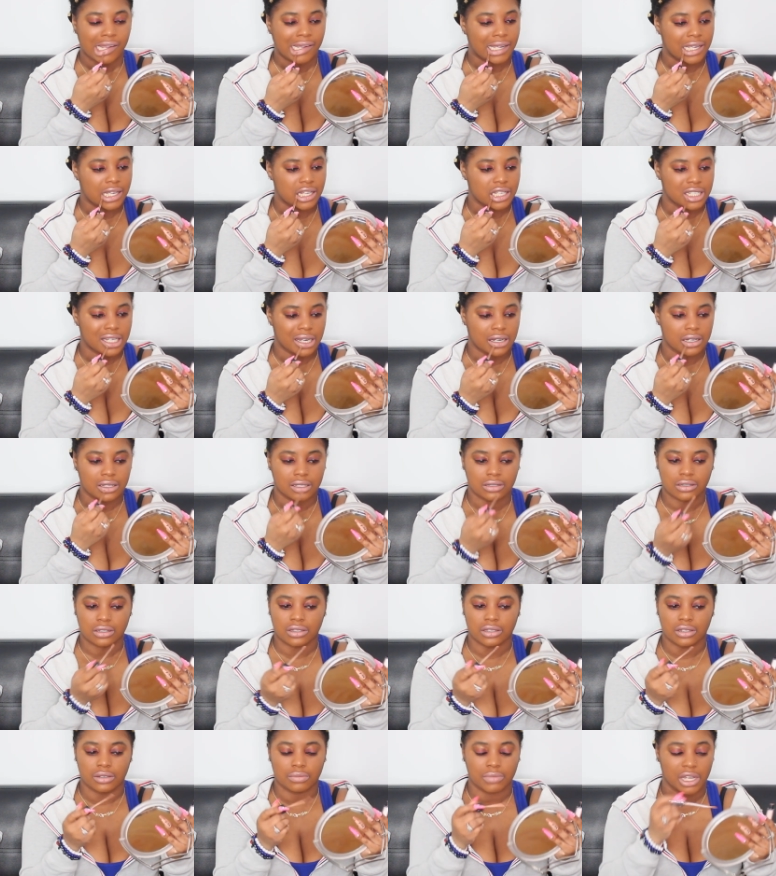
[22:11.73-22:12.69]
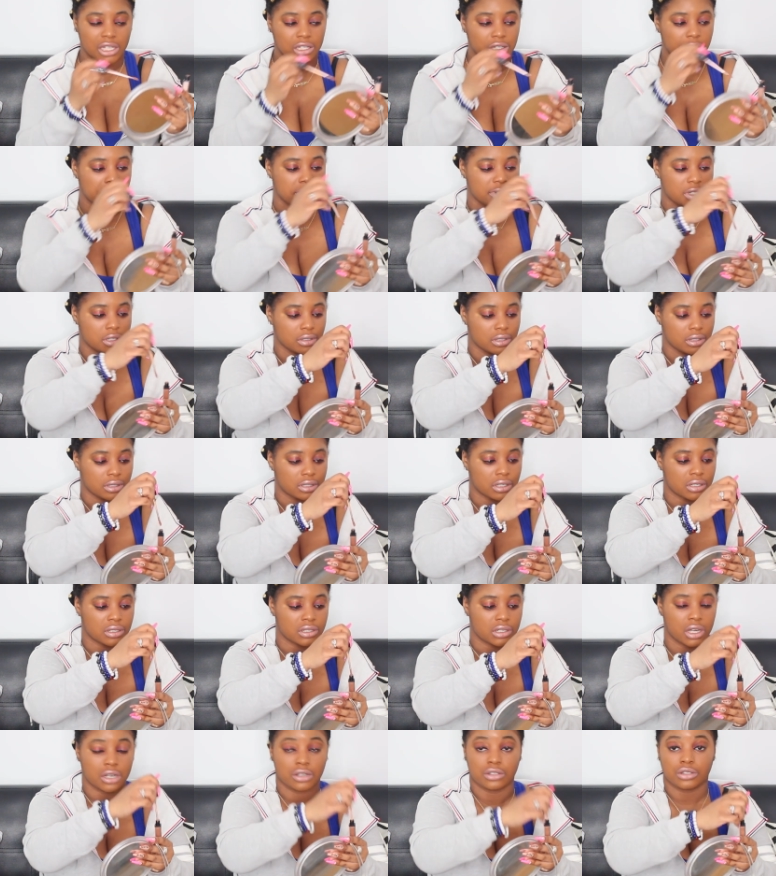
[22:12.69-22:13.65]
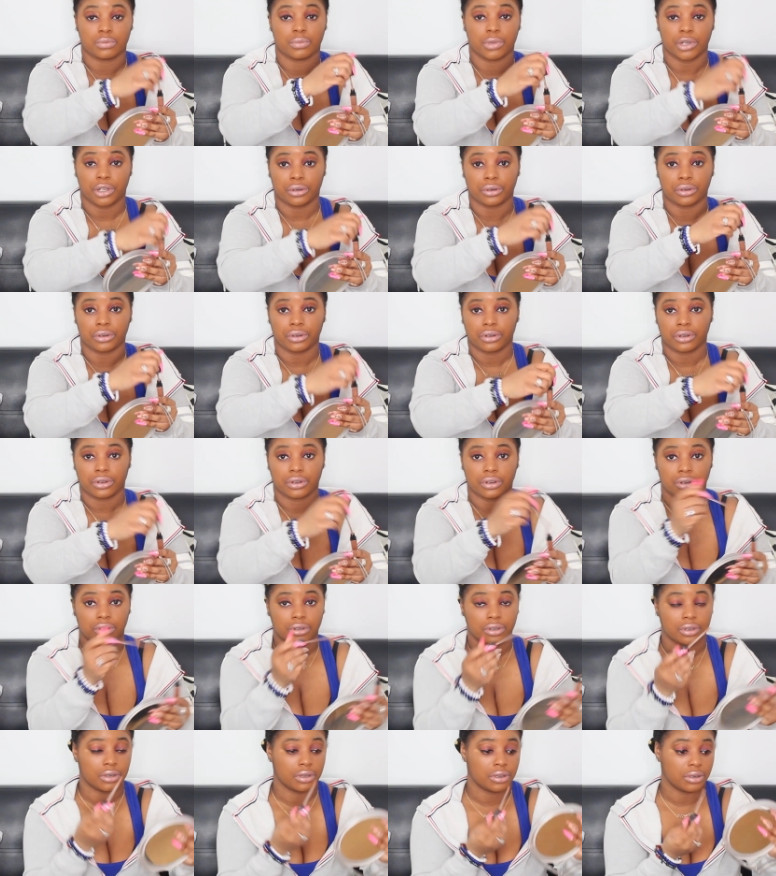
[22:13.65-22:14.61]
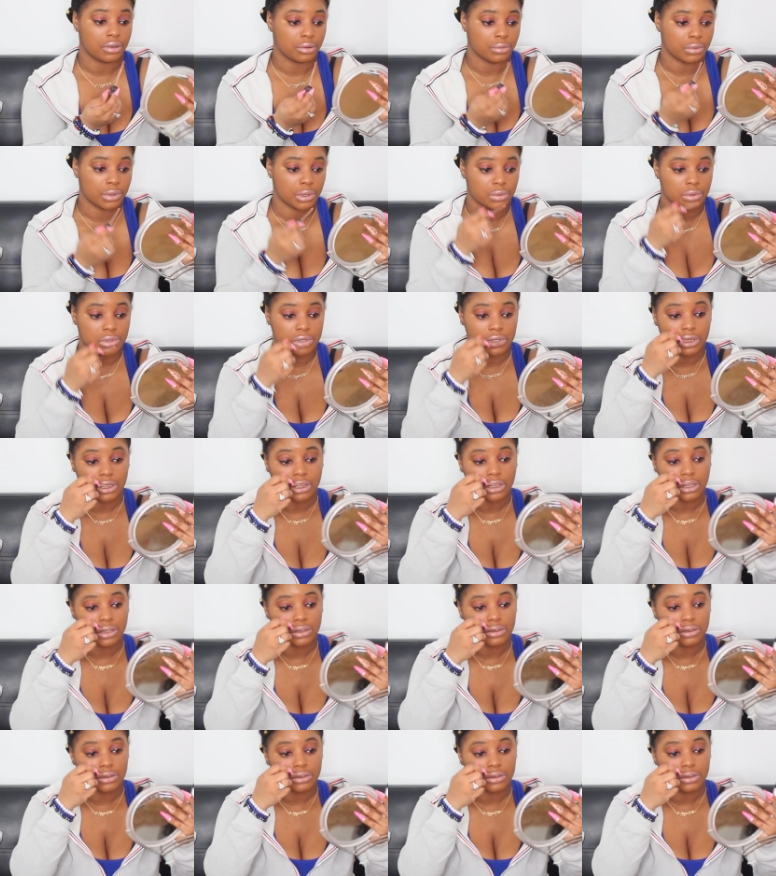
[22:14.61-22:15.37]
As y'all can see, my lips look 10 times better than what it was looking